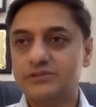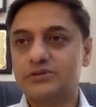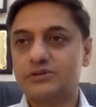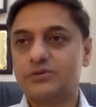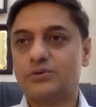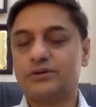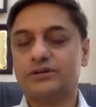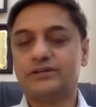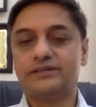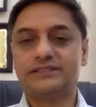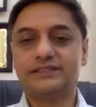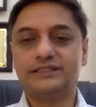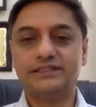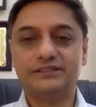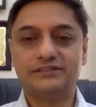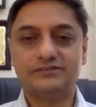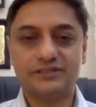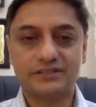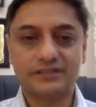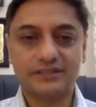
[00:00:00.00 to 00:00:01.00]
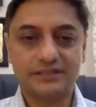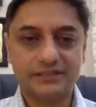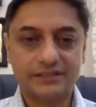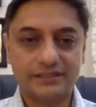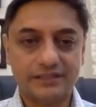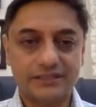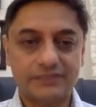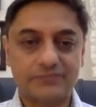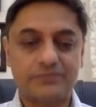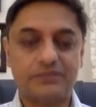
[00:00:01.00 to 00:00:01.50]
quarantining
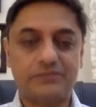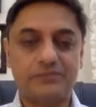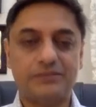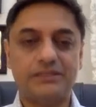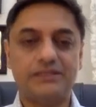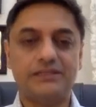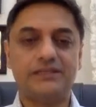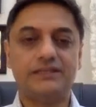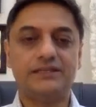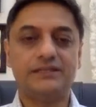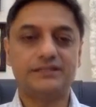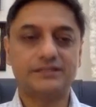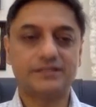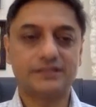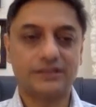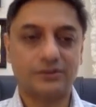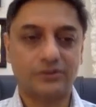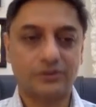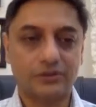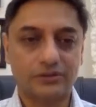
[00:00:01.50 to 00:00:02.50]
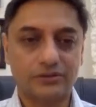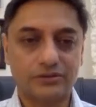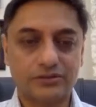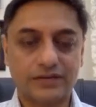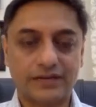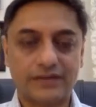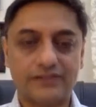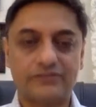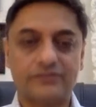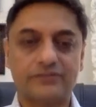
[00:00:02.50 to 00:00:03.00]
facilities, PPE kits, and all those
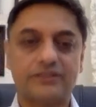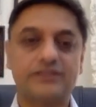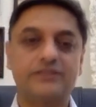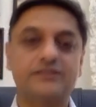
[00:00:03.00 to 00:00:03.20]
kinds of things.